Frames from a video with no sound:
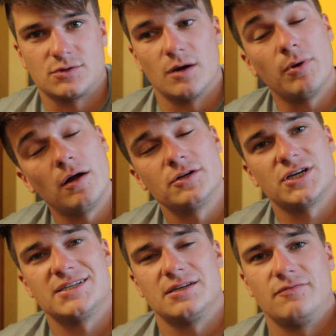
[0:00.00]
so I
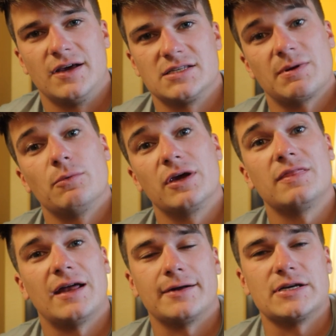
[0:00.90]
apologize in advance, but I will get
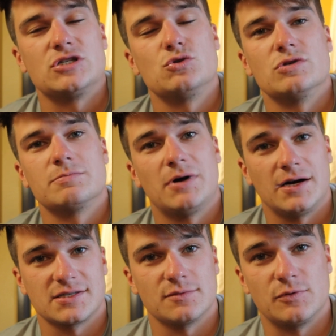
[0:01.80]
that out as soon as
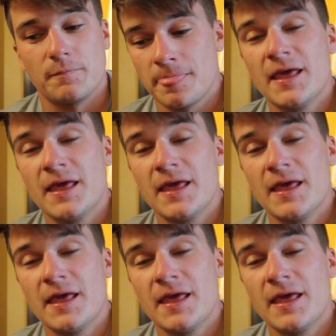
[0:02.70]
possible.